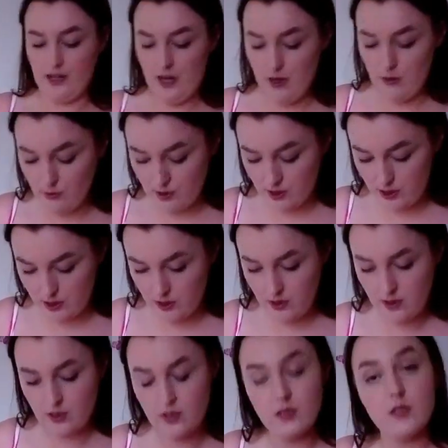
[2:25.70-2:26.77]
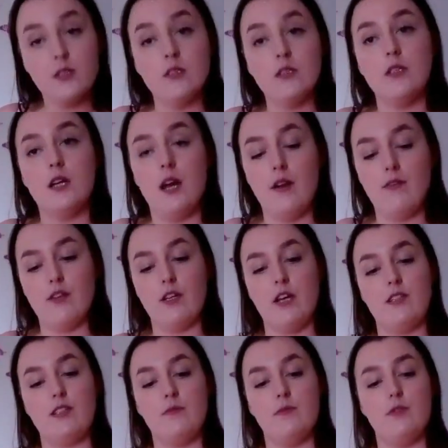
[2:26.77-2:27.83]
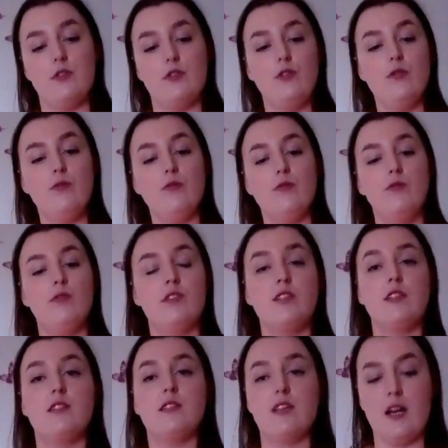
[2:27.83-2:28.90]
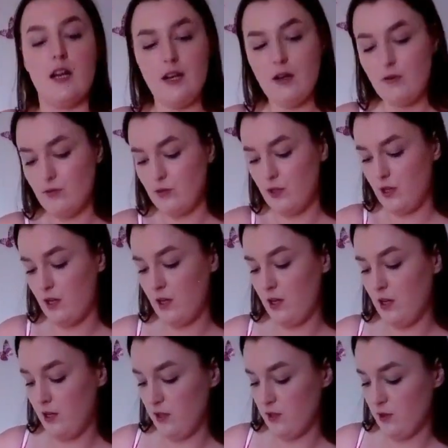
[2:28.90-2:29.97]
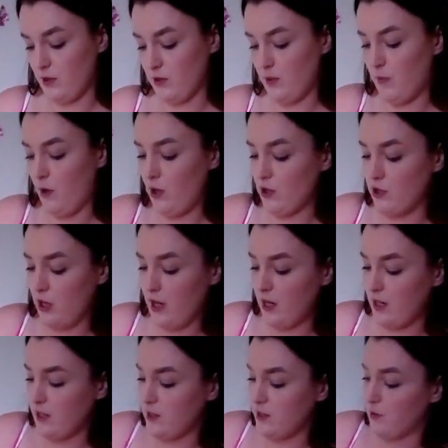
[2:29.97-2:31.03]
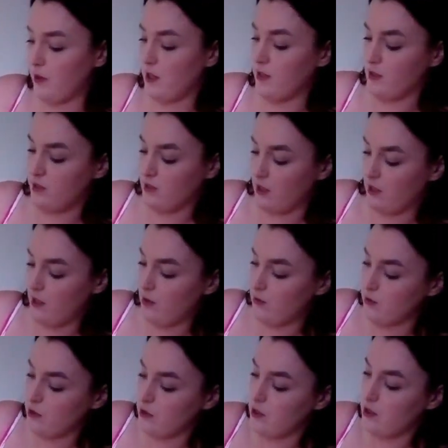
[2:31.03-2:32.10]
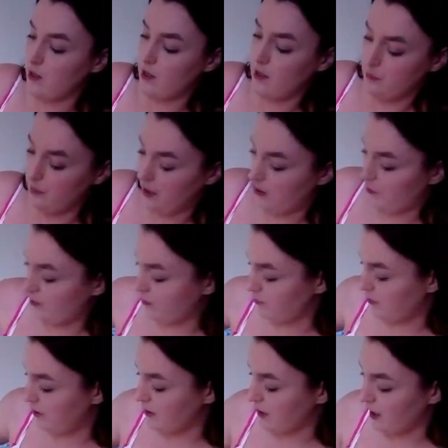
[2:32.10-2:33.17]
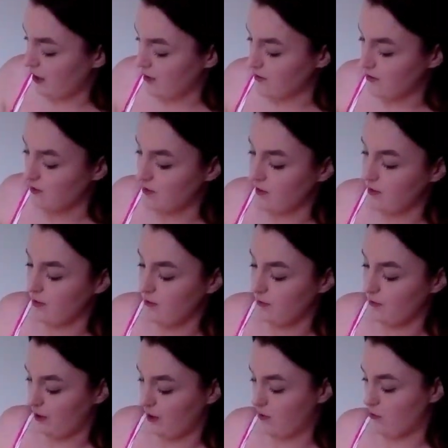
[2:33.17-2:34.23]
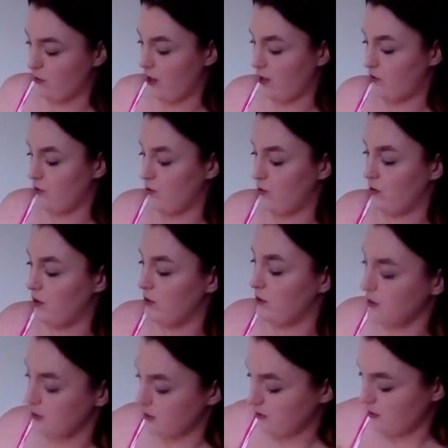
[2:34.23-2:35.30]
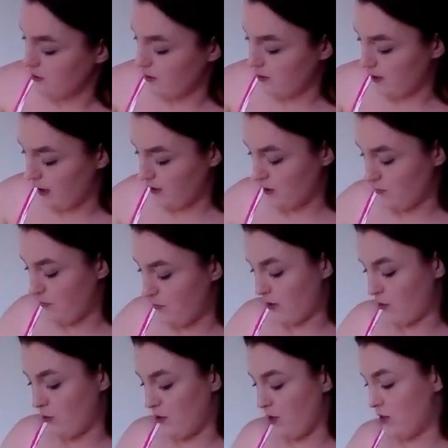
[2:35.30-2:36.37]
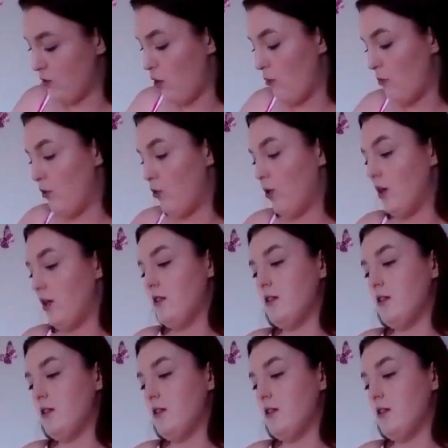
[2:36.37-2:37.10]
out. Everything I seem to use is inside out. So I do apologise why it's inside out. Bear with me, guys, when I try to get it back to its normal,